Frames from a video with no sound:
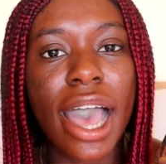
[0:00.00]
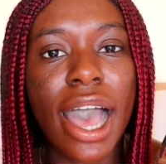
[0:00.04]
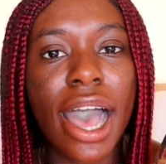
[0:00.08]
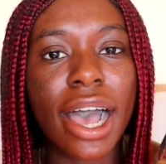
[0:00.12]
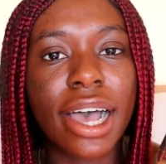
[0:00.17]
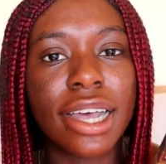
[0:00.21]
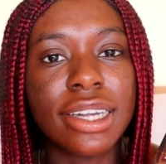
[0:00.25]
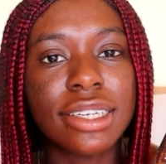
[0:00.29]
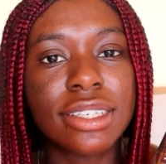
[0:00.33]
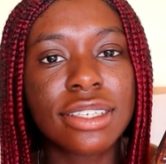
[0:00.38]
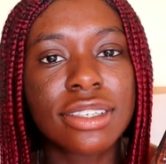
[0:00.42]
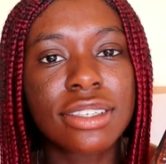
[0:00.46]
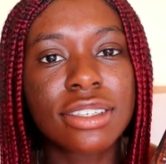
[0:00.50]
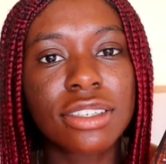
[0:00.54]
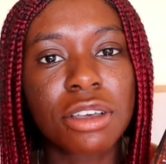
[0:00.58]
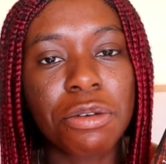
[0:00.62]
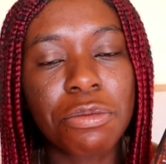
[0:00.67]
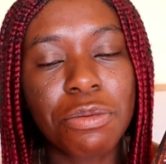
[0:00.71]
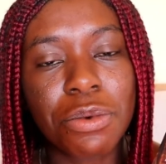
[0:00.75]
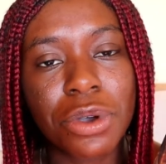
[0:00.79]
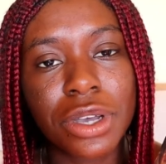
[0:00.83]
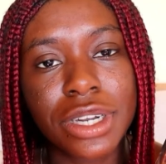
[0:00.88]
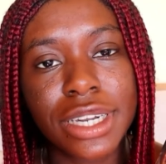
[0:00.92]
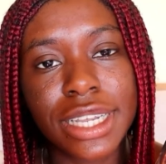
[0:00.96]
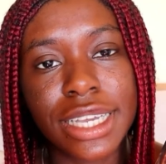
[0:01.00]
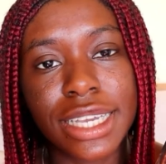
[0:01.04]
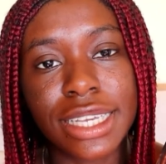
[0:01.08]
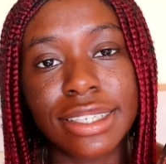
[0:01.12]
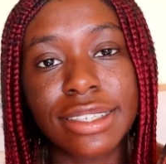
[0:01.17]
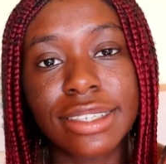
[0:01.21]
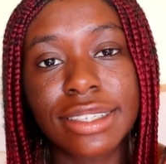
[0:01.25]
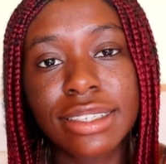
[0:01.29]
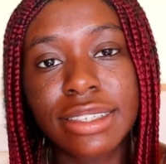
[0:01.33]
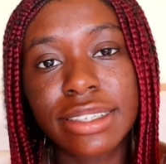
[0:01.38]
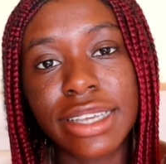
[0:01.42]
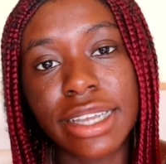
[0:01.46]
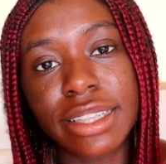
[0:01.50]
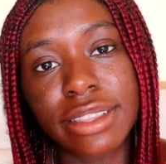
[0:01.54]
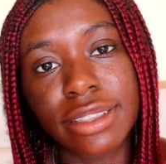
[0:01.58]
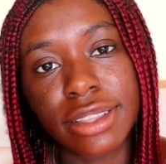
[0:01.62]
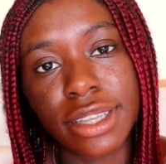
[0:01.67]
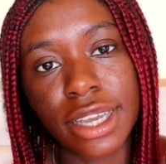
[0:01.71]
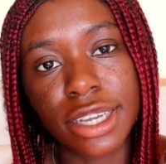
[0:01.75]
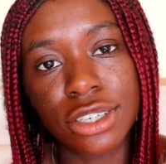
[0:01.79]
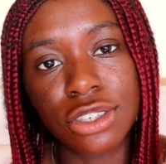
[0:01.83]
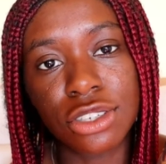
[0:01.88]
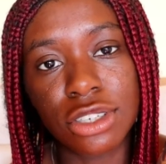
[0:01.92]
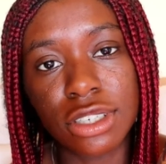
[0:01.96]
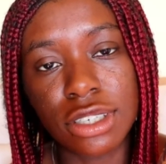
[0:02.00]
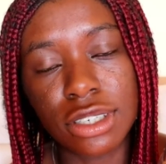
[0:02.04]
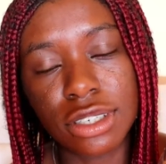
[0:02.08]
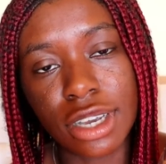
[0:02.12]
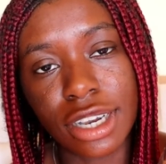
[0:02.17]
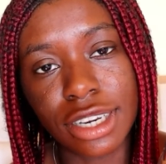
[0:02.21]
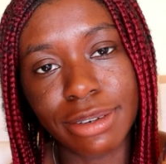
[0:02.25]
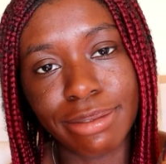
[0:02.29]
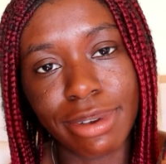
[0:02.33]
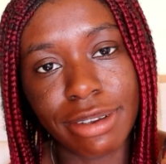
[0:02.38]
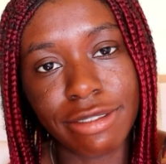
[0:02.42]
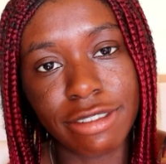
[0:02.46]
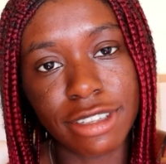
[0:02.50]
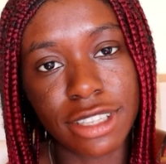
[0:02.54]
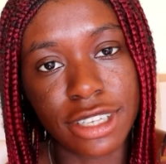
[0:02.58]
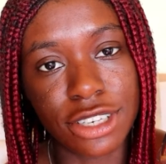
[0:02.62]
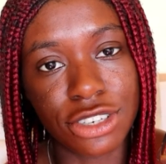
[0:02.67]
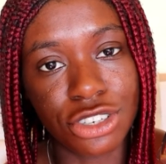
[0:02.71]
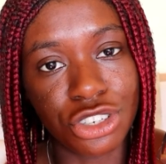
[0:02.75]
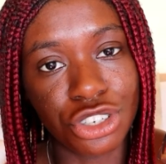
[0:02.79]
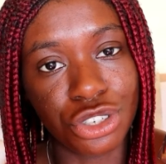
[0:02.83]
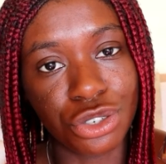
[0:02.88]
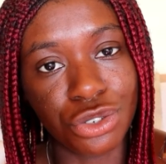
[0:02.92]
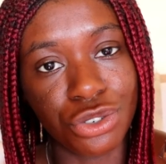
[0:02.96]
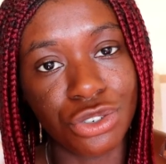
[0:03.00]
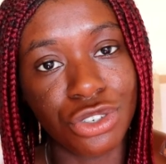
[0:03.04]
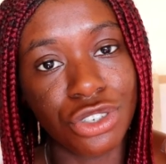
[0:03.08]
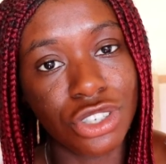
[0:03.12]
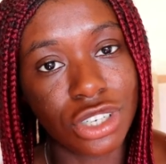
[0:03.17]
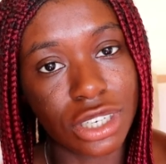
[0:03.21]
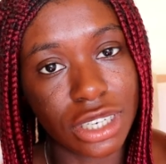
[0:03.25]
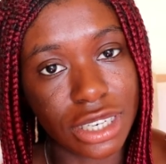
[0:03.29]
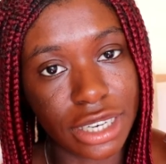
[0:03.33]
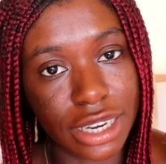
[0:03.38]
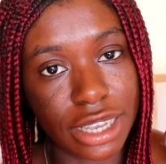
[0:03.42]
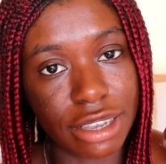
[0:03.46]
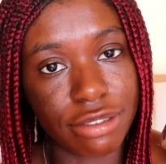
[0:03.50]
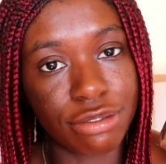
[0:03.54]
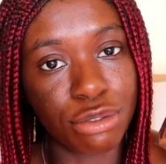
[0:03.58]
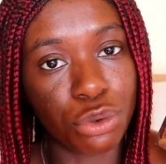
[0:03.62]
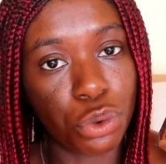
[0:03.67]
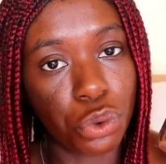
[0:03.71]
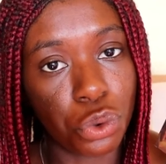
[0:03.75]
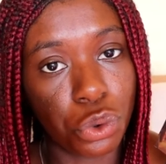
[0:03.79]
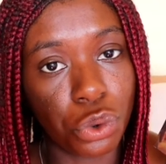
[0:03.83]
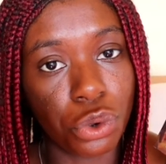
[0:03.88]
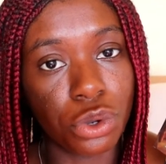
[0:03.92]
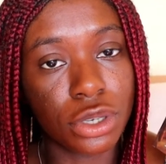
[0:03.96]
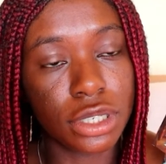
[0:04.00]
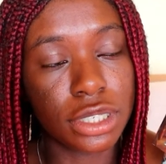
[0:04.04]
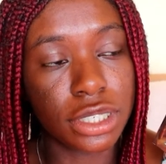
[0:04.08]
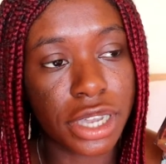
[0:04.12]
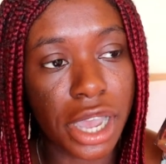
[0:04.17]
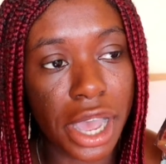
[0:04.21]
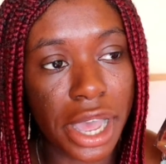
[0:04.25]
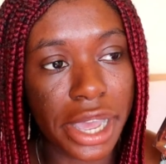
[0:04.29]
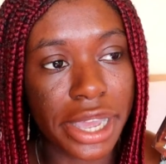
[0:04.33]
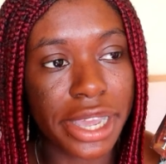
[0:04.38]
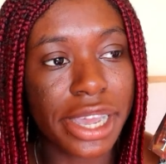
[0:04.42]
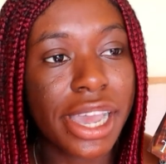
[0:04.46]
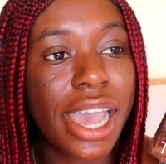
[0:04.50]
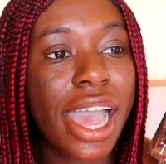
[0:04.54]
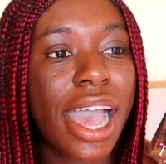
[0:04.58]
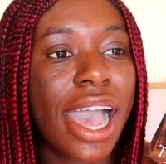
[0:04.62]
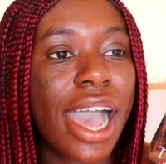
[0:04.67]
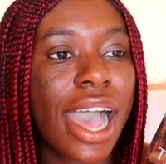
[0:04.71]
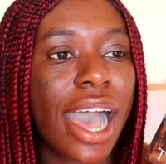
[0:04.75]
and someone is sent there to decide whether these children should live or die.